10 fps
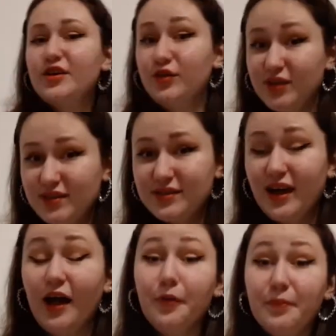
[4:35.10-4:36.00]
You need
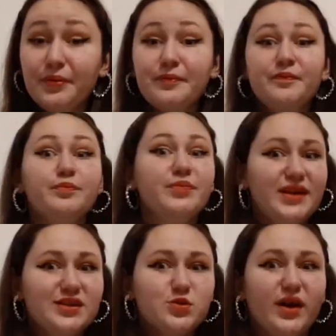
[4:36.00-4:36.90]
help?
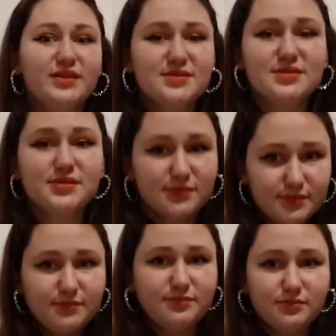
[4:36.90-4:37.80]
Blink twice.
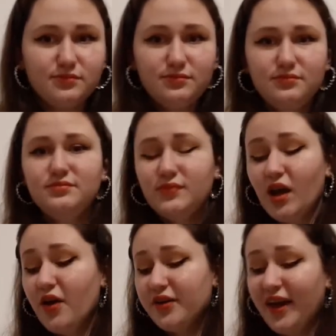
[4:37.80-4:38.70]

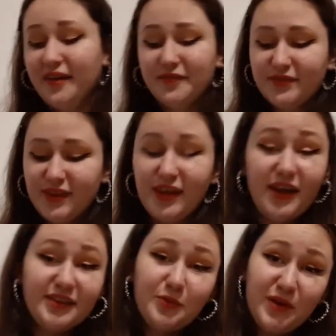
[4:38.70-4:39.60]
Okay,
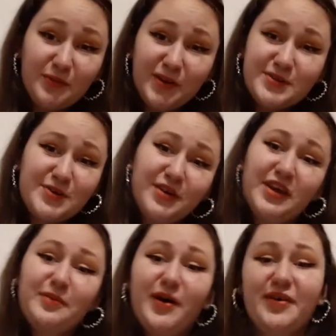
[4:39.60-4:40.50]
and the one we're
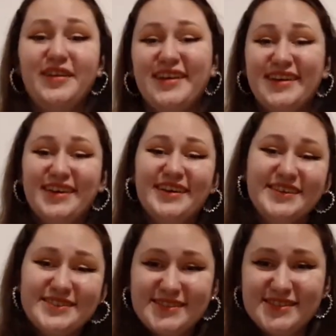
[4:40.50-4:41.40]
talking about
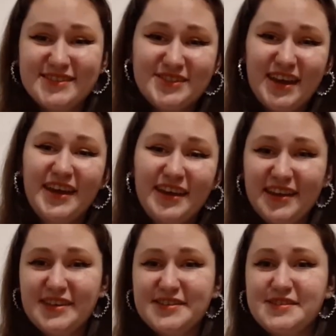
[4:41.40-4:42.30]
today
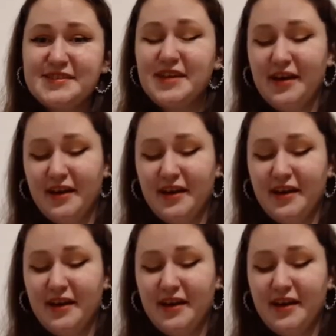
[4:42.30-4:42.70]
is